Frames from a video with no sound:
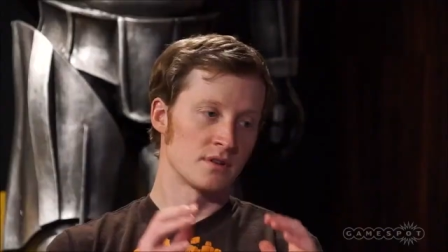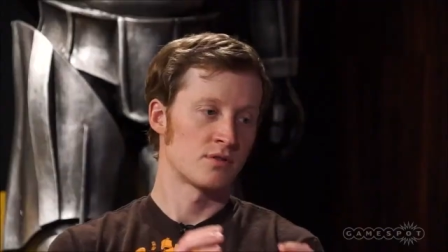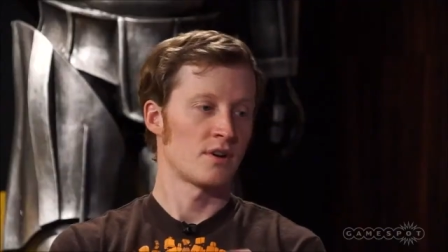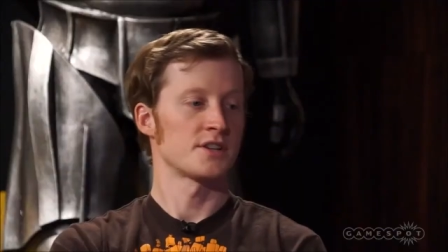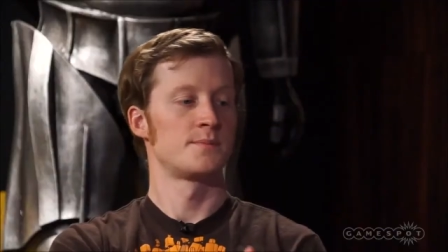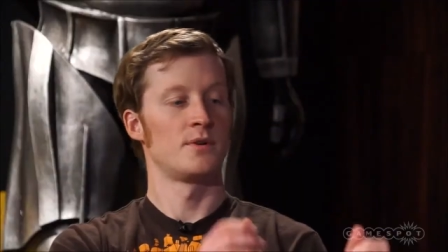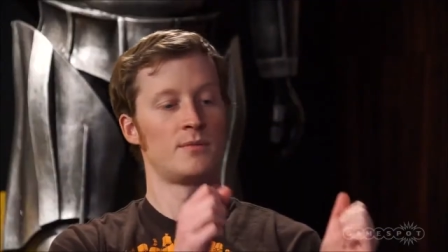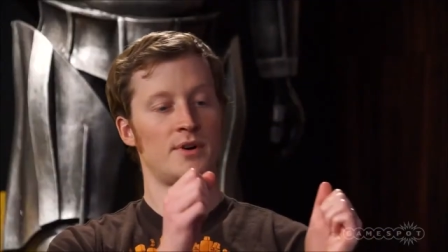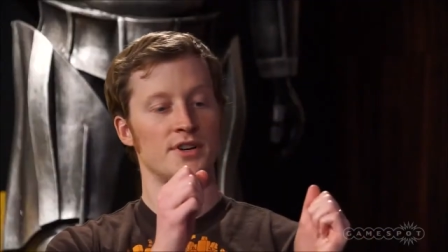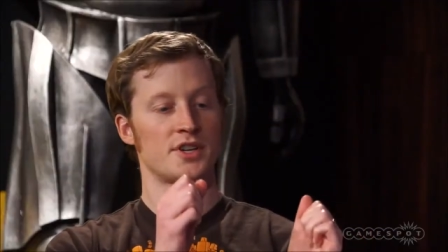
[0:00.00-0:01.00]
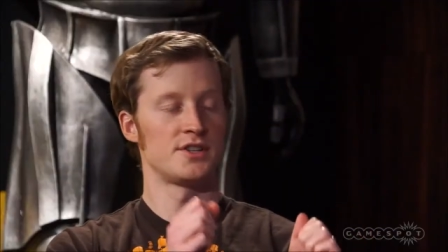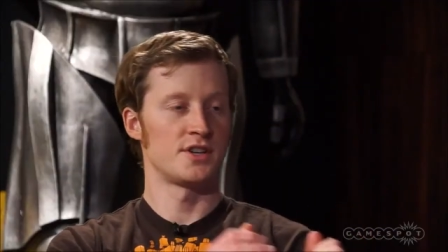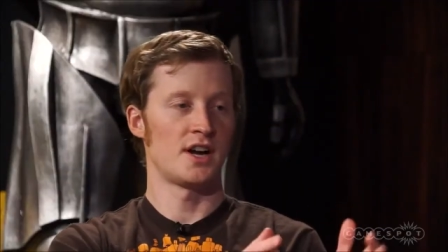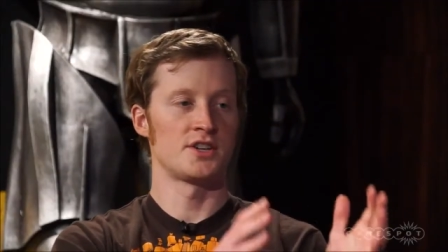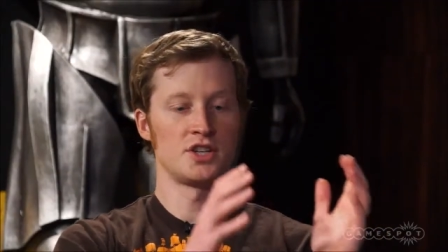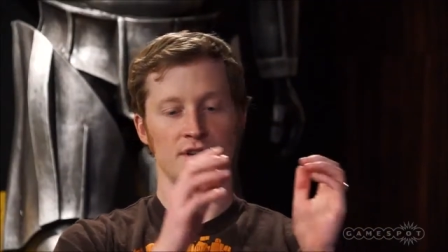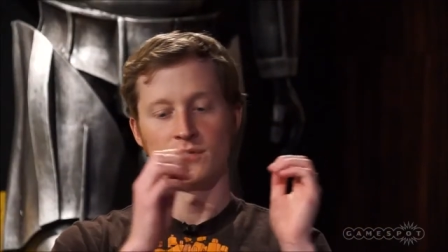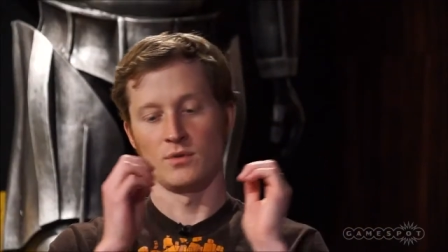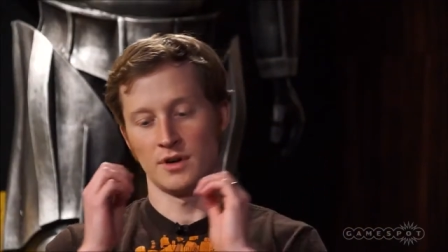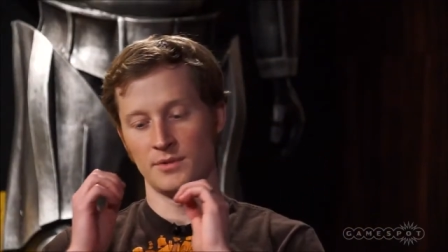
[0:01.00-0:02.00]
crossbow a bunch and dodging,
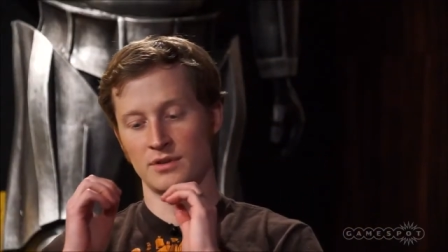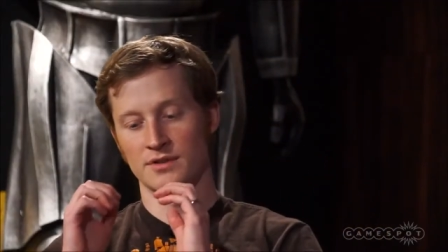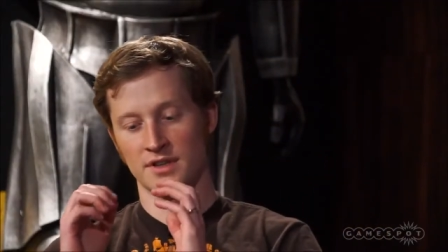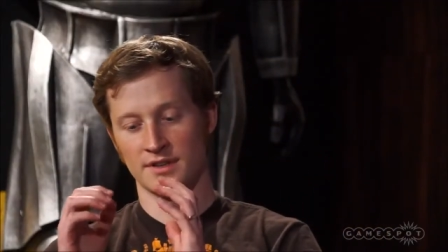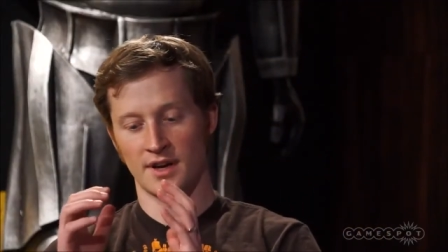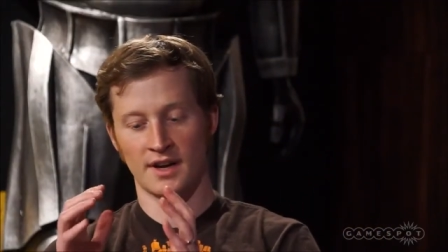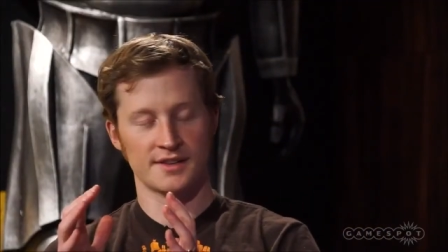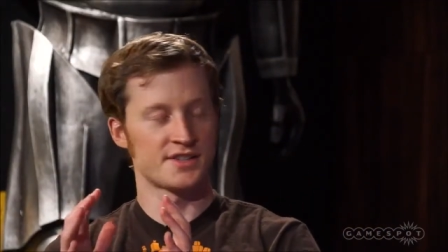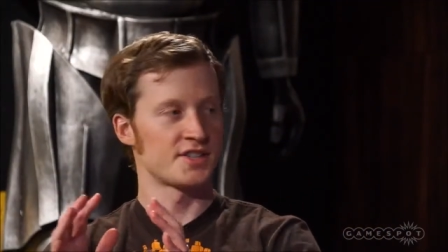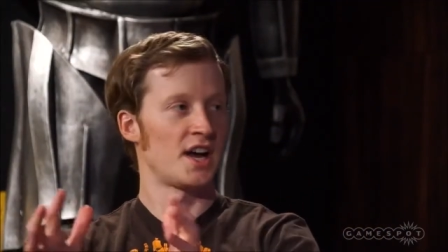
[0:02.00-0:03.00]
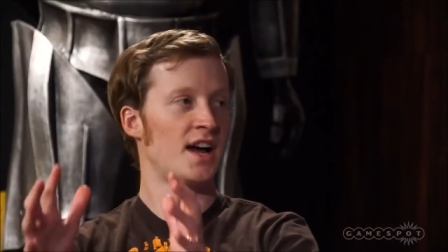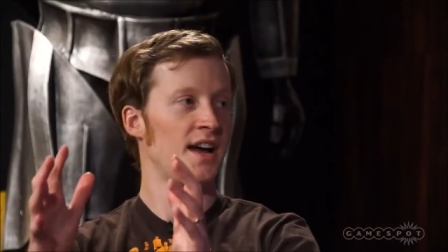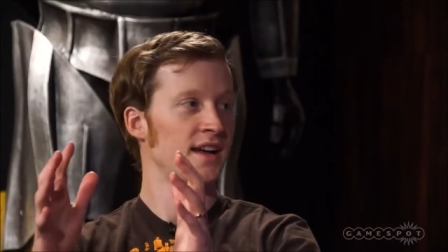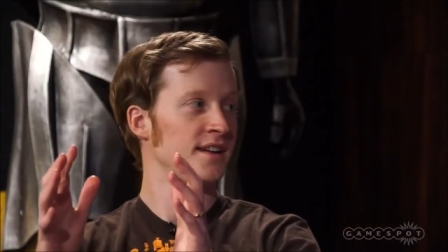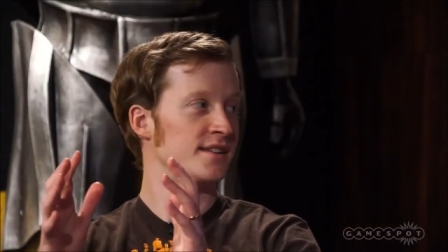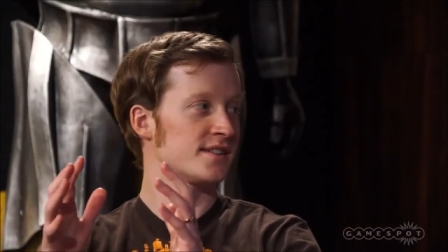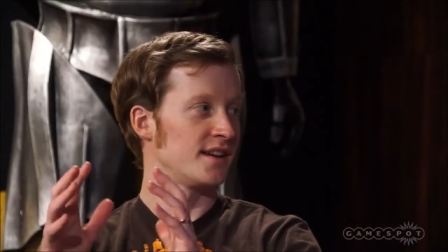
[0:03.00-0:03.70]
if you want to be using signs.